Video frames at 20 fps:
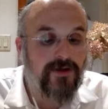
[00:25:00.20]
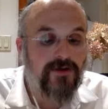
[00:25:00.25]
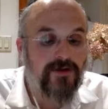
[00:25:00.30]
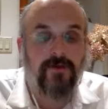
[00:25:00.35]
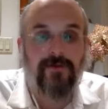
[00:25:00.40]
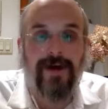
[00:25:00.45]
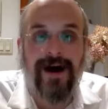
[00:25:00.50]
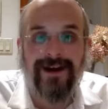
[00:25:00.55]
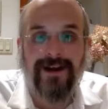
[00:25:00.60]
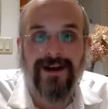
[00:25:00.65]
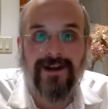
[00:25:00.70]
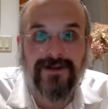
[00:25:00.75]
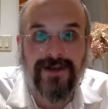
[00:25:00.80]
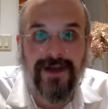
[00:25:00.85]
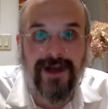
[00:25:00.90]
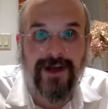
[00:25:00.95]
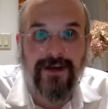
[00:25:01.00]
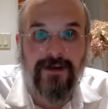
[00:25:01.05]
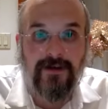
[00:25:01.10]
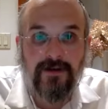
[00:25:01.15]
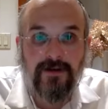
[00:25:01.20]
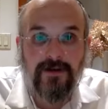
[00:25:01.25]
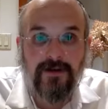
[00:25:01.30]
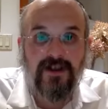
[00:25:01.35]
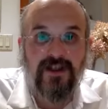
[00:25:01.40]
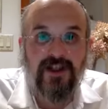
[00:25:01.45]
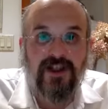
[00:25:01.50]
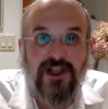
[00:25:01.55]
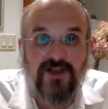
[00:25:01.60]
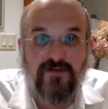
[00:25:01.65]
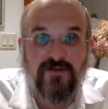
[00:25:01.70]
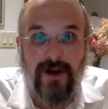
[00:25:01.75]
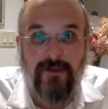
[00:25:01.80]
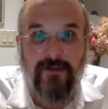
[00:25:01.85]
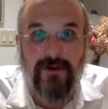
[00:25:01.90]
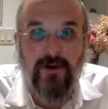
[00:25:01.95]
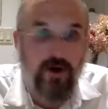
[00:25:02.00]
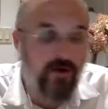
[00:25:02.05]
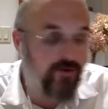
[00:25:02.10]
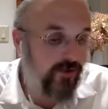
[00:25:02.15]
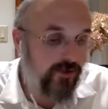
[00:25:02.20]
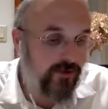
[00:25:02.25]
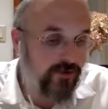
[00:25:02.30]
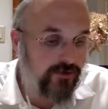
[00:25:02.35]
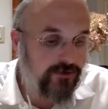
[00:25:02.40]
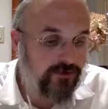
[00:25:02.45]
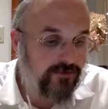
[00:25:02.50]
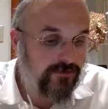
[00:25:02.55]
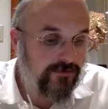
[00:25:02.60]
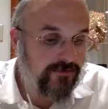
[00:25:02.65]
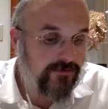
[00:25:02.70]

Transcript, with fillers: so Abaye said, Shmami Novachulu.